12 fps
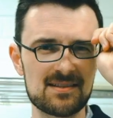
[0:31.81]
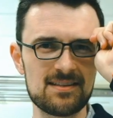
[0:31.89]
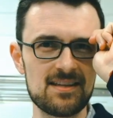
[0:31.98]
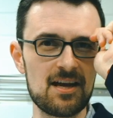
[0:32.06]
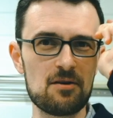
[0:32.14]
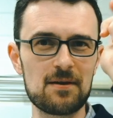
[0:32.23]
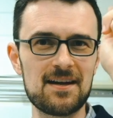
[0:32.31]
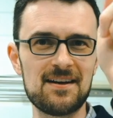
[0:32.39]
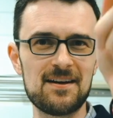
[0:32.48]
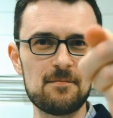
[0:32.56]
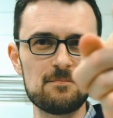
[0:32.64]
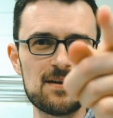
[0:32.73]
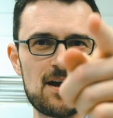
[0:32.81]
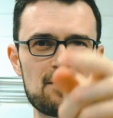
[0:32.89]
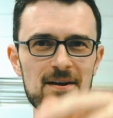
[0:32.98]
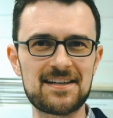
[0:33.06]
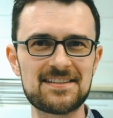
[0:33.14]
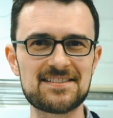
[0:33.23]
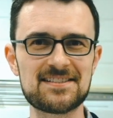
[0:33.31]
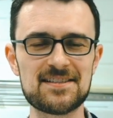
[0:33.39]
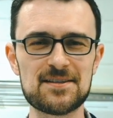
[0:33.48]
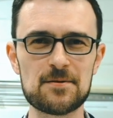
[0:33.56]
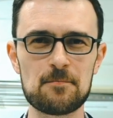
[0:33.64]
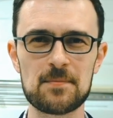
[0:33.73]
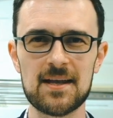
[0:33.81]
There we are. Now I can see you.